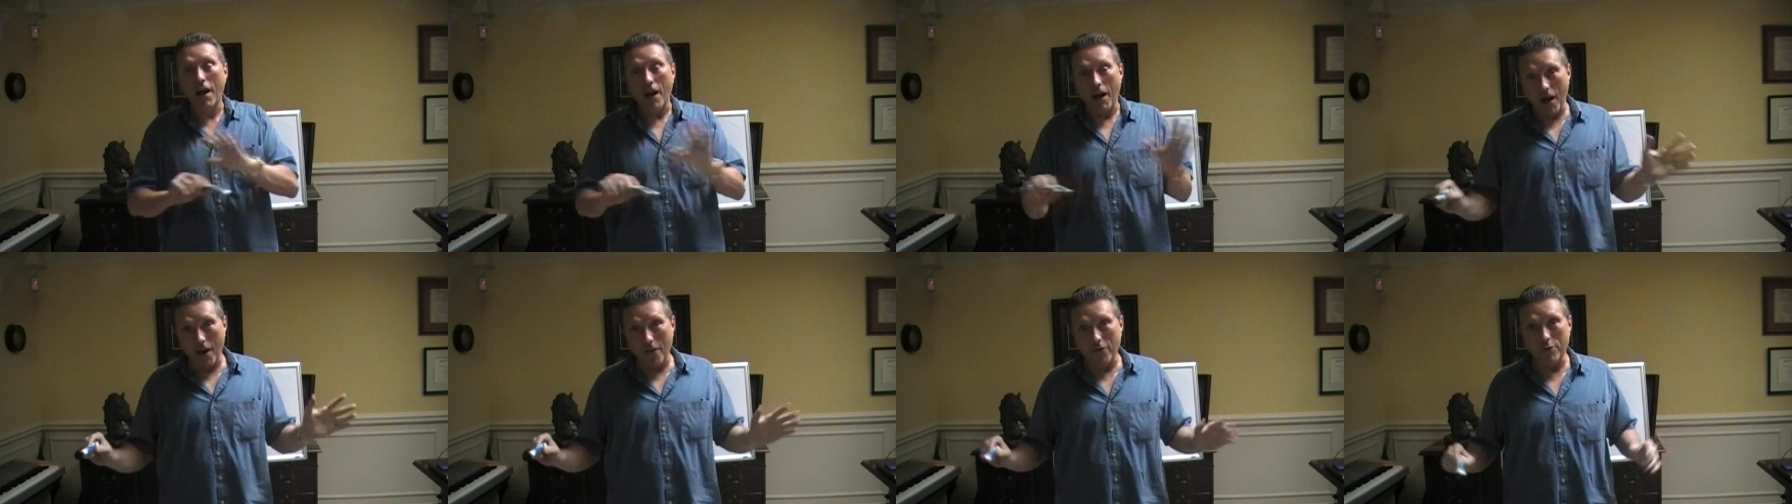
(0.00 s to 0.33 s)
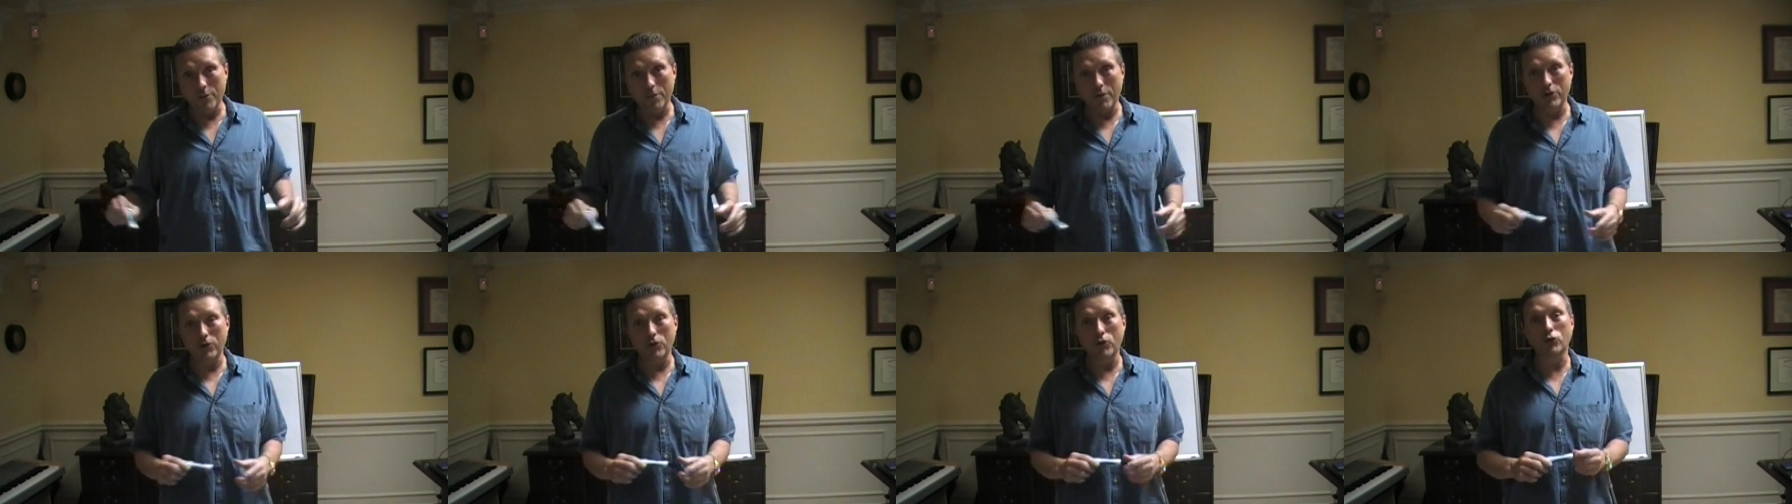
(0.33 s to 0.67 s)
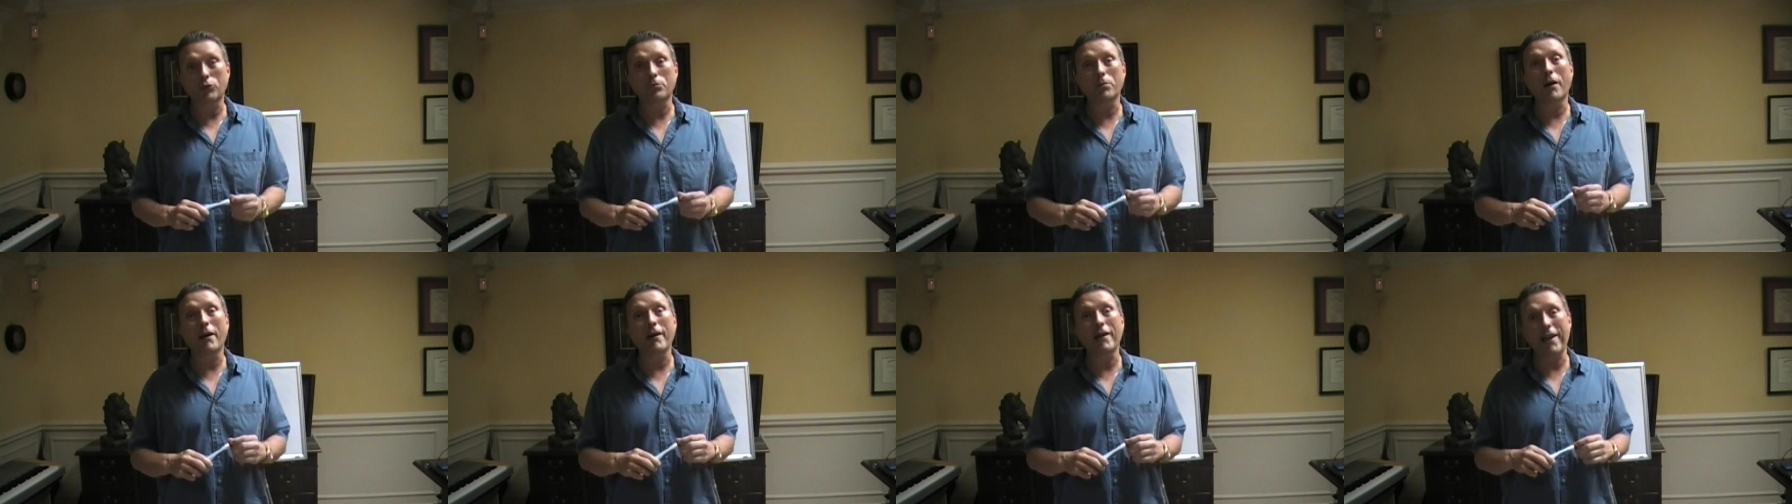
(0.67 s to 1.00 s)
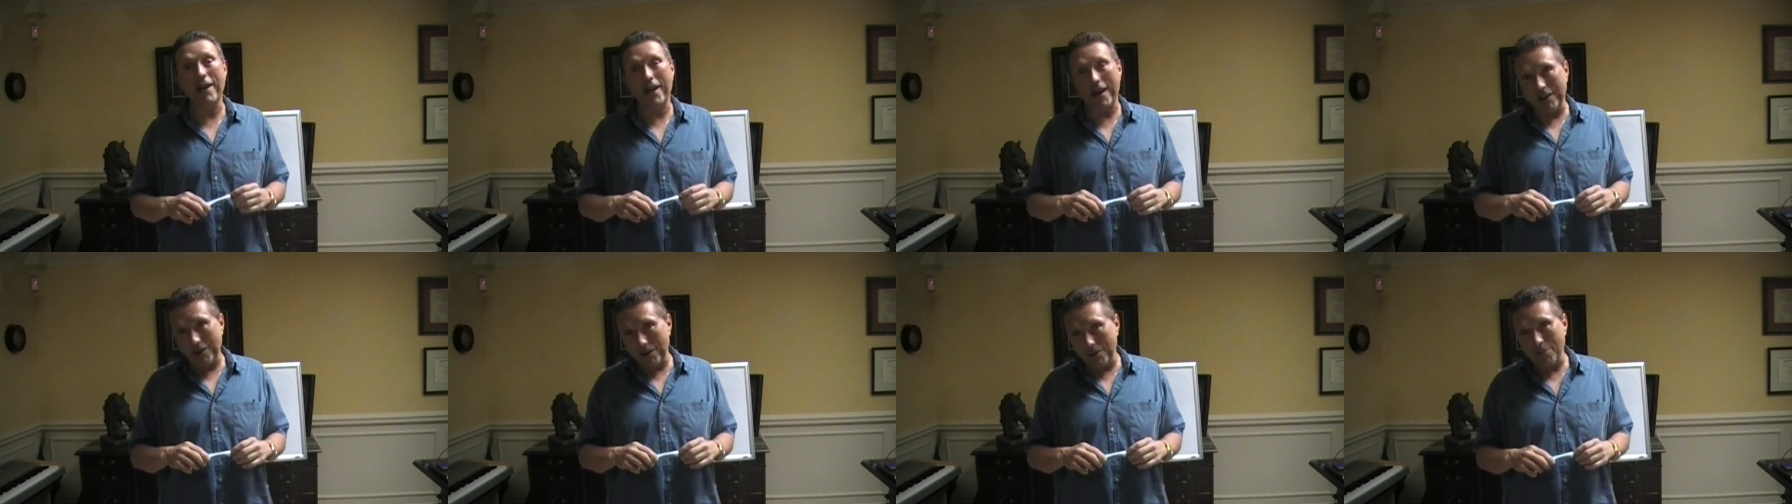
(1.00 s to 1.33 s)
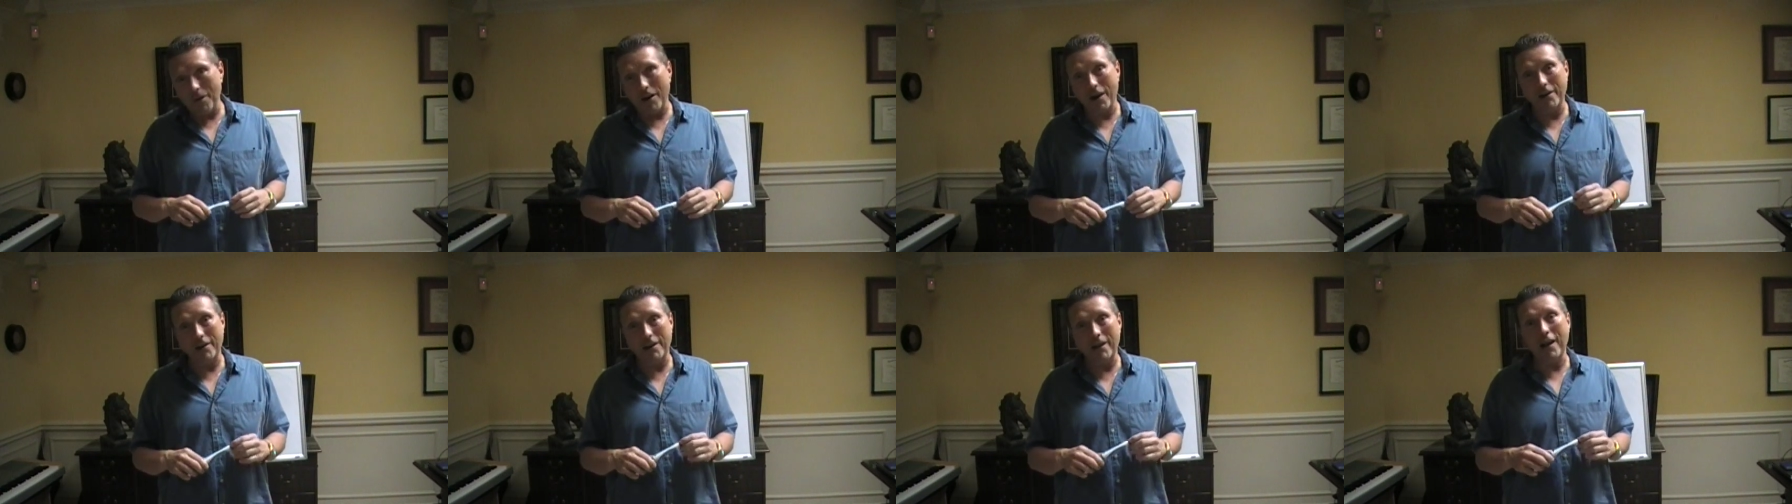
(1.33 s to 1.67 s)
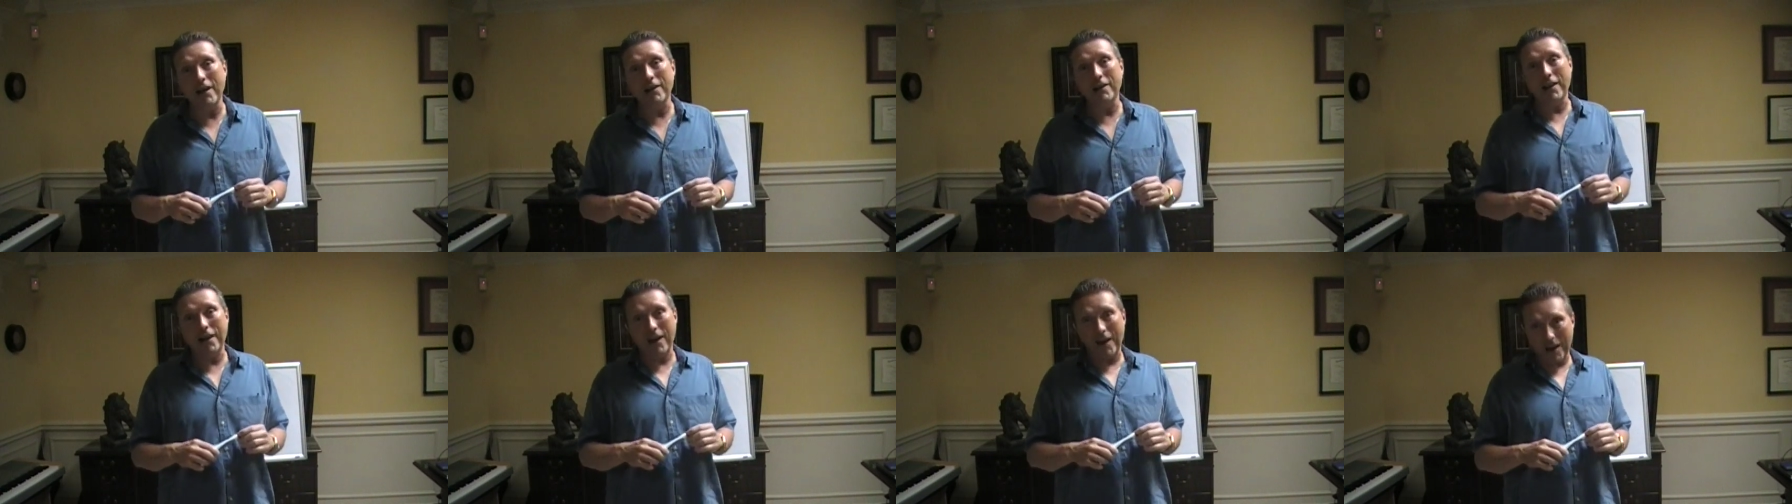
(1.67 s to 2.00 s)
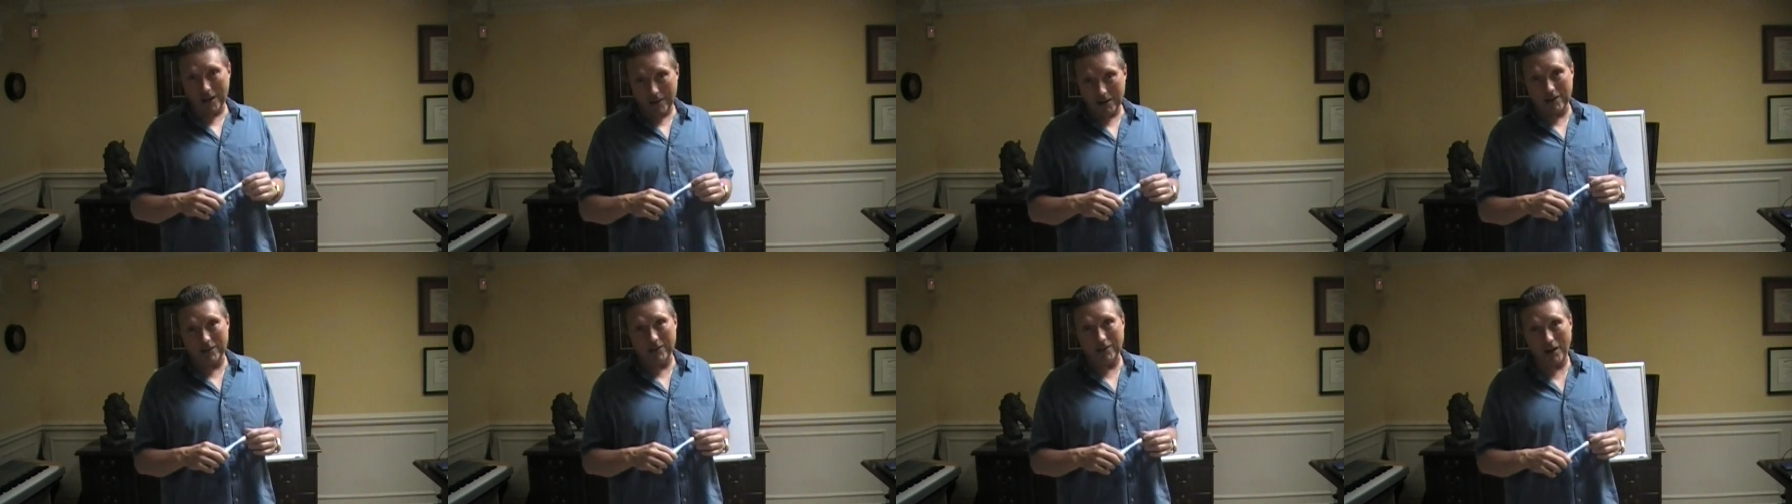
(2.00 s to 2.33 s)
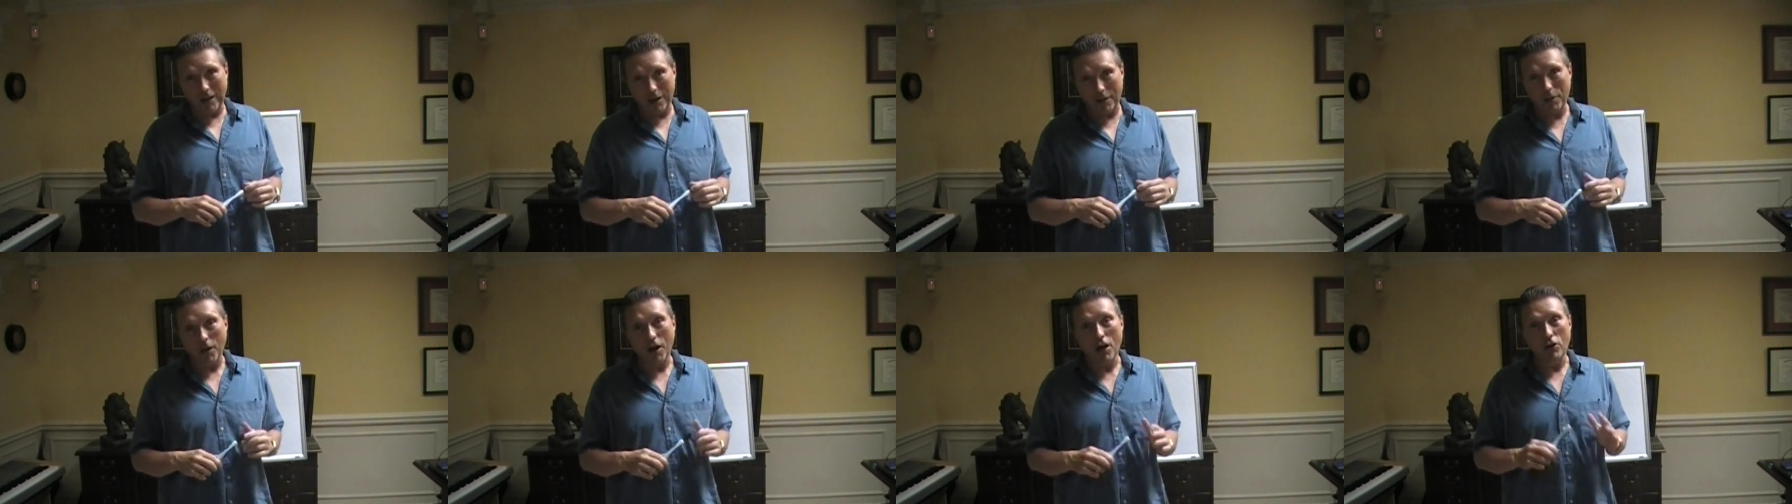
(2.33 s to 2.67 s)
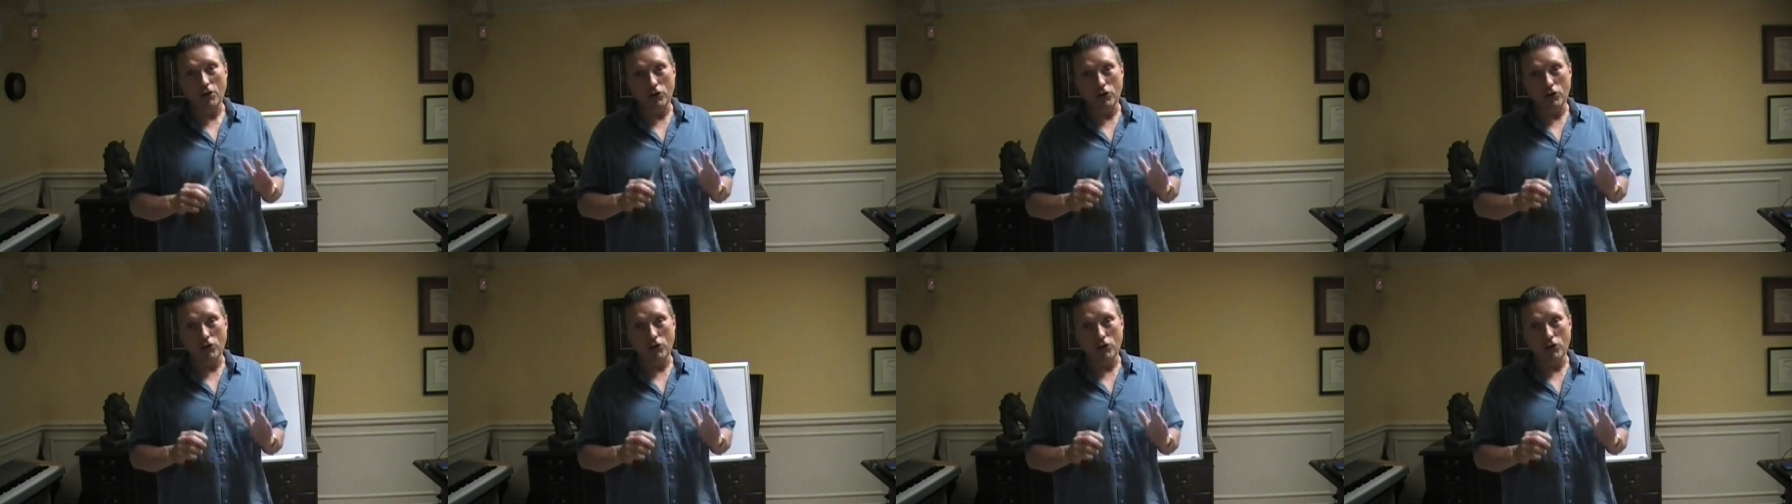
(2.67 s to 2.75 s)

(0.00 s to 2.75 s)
ever be used by anybody at any time.